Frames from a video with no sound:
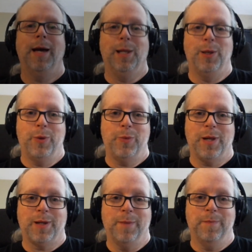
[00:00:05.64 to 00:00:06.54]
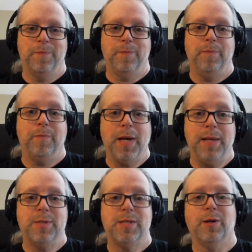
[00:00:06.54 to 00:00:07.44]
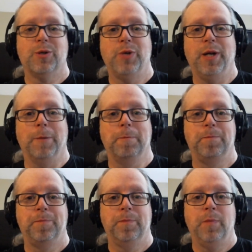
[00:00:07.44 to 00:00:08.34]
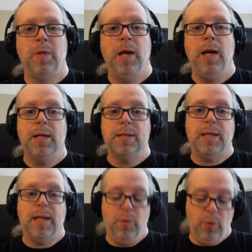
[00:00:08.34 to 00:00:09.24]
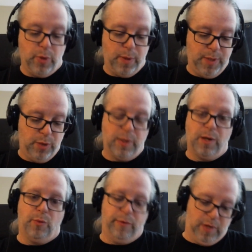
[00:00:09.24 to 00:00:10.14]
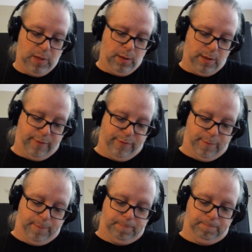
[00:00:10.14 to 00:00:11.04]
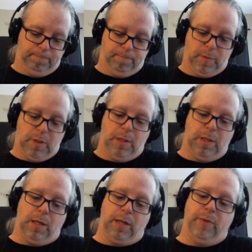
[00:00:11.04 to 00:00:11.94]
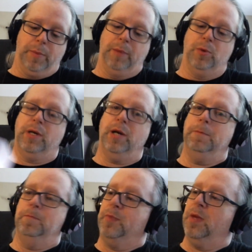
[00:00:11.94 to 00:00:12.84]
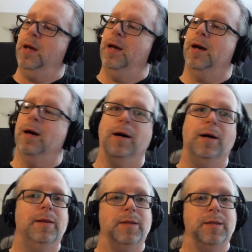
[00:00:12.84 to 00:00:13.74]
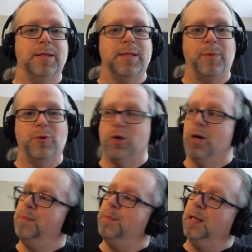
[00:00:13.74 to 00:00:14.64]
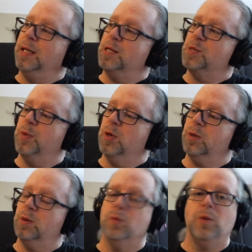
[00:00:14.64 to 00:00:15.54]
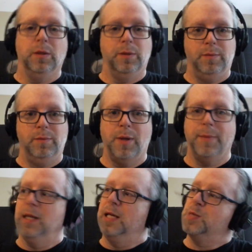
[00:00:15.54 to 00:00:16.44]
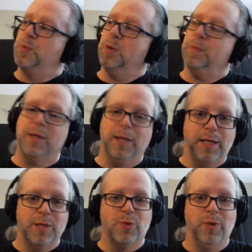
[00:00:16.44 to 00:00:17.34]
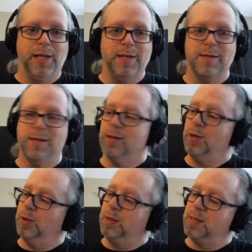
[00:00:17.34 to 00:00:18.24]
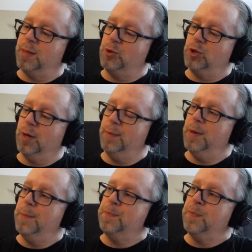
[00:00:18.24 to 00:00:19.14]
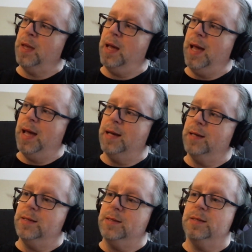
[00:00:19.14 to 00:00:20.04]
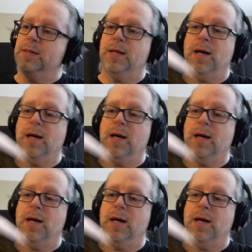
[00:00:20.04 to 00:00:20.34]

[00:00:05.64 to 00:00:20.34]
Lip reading: Hello and welcome. My name is Derek Schraner. Today we're going to be doing a reveal of, got kind of a big book here, The Summer Job, my latest book. Well, not my latest book, but the latest release called The Summer Job. And